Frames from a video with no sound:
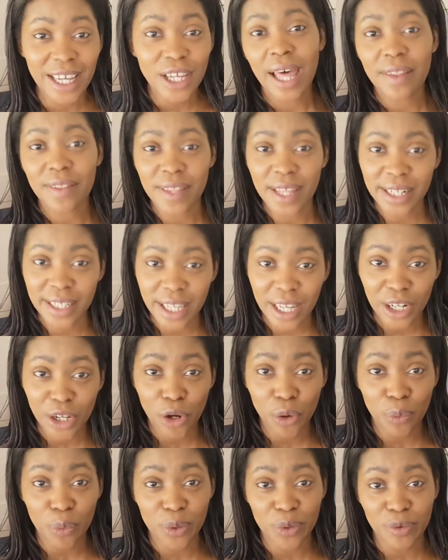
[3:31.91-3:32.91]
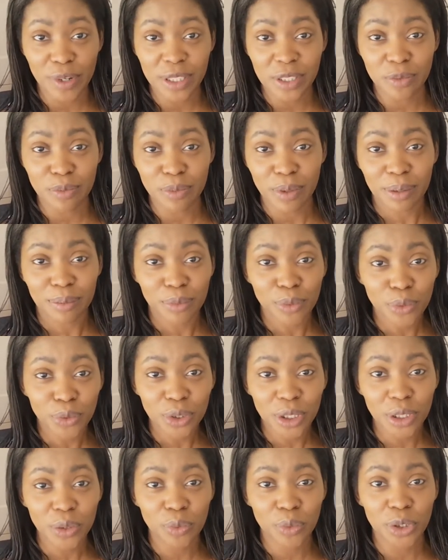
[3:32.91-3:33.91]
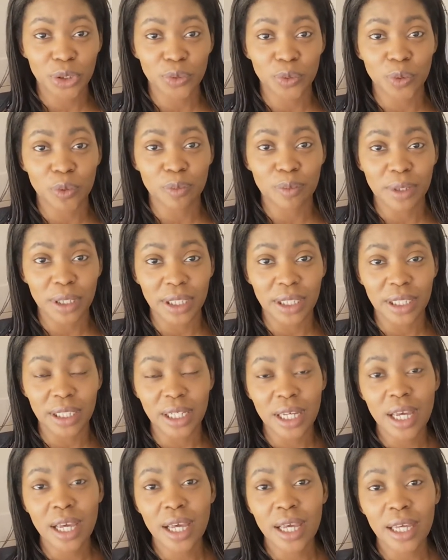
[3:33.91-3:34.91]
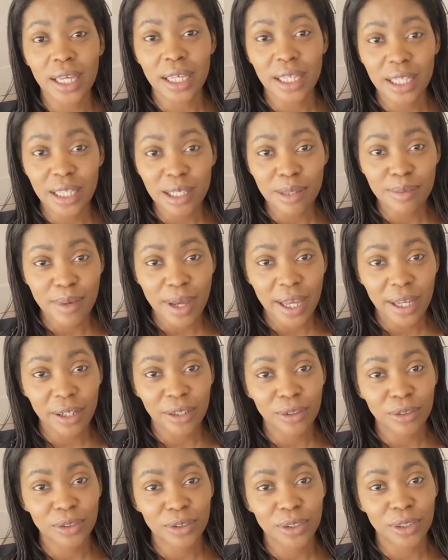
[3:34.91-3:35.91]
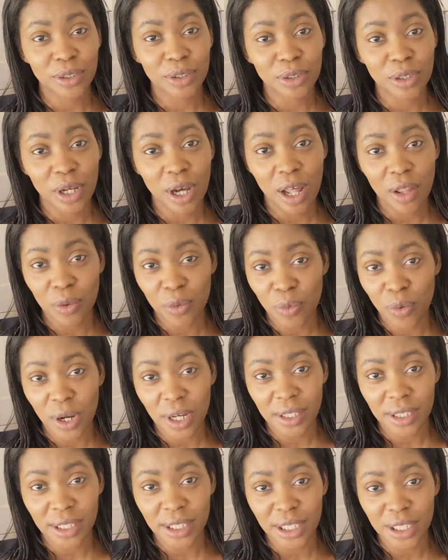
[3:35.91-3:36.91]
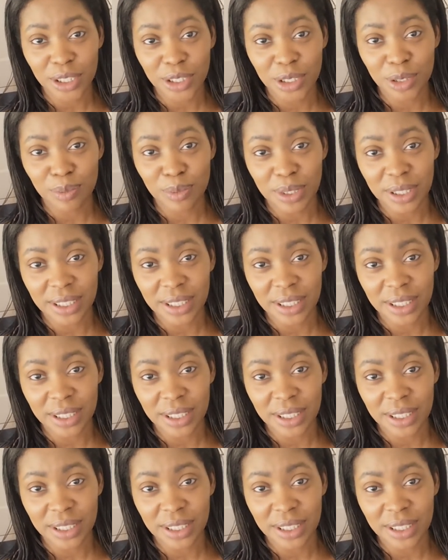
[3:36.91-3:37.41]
and then getting on with the rest of my morning, which will be emails and other work that needs to be